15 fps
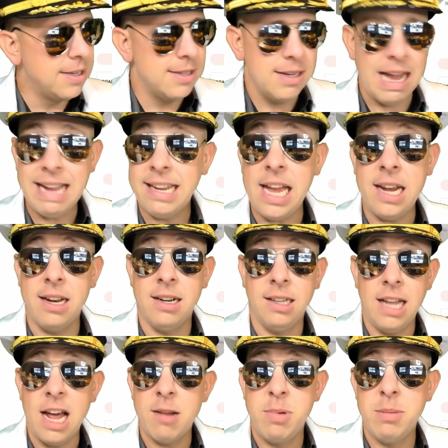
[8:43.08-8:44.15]
I get it. A
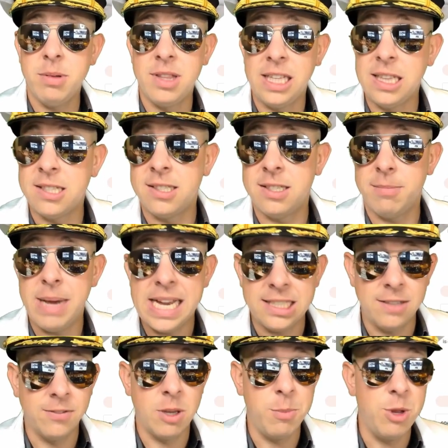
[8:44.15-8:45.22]
lot of people think this is a
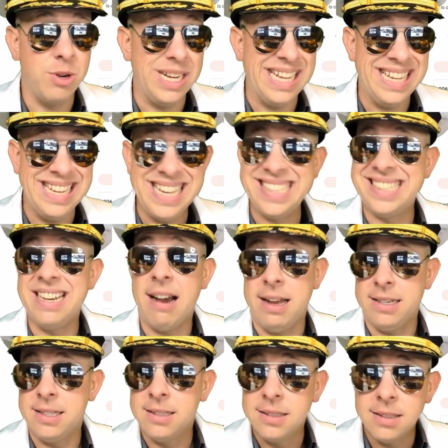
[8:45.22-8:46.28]
massive community. It's
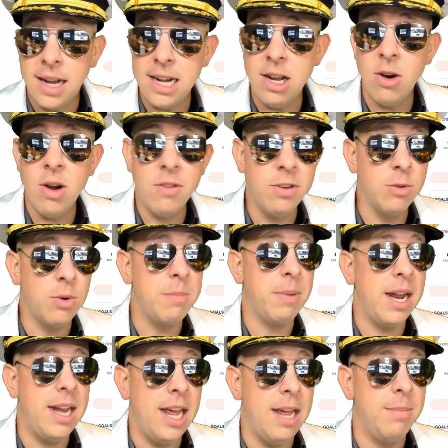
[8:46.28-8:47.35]
not. I know everyone
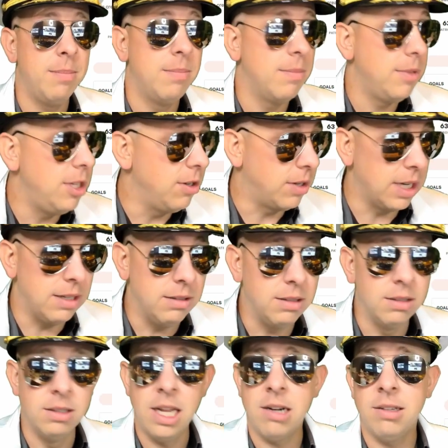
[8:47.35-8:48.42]
by name. You can
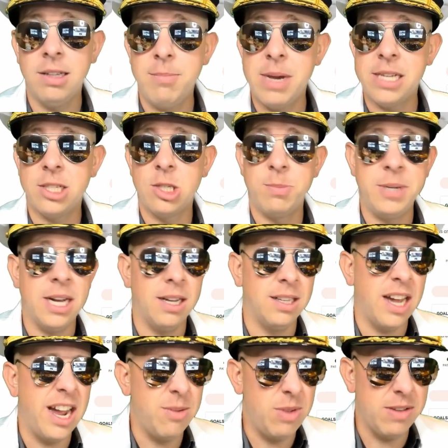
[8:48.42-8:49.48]
literally message me
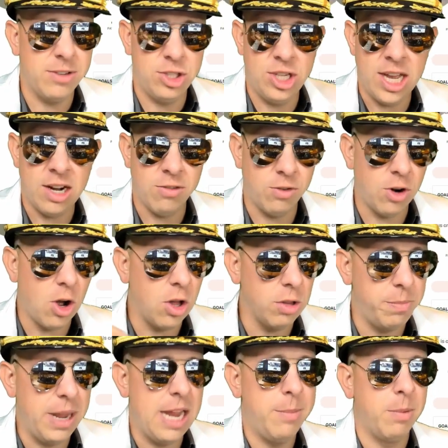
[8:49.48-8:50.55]
online. We have a channel for all
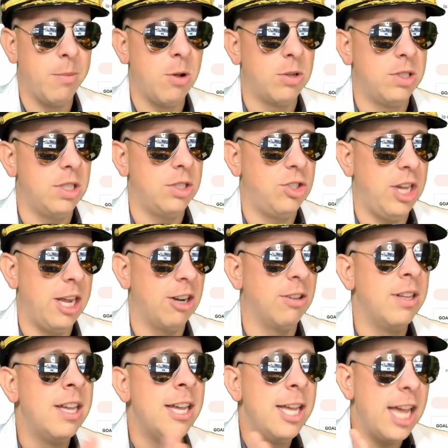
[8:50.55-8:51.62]
the paid promoters of this
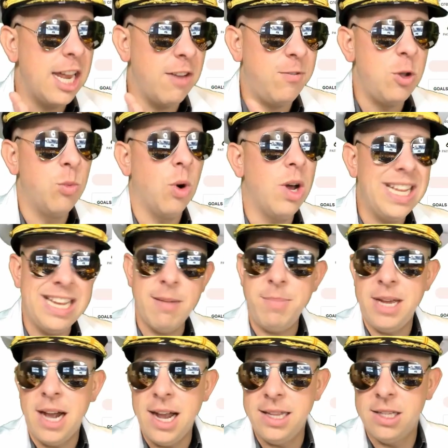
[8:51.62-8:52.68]
channel. And if you want to get
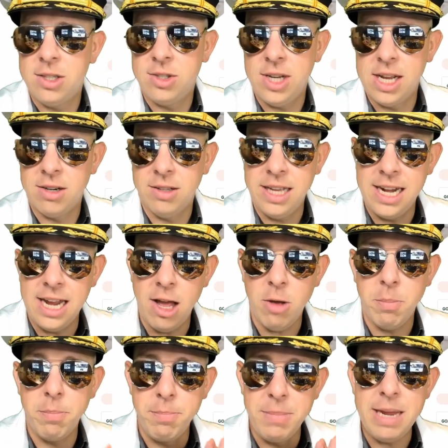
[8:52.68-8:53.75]
behind this channel and
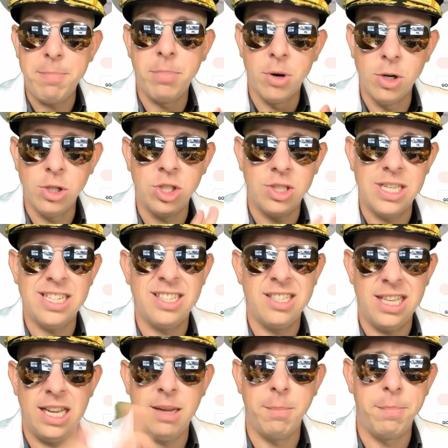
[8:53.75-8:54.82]
help me push this
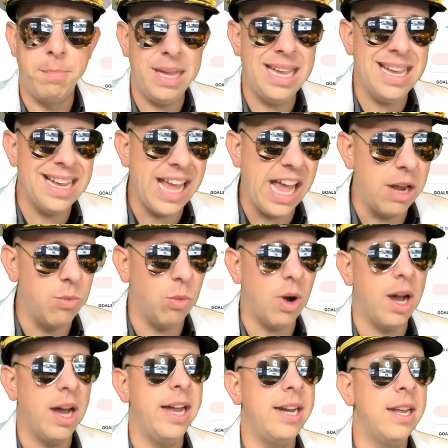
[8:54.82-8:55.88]
thing big and
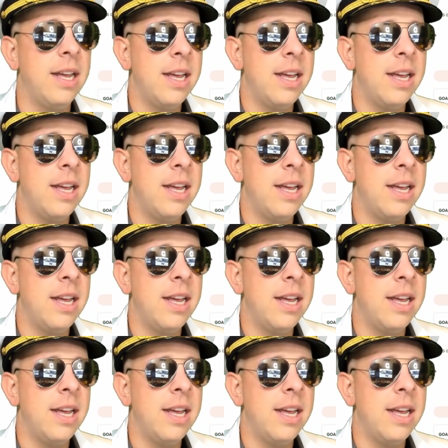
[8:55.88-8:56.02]
wide,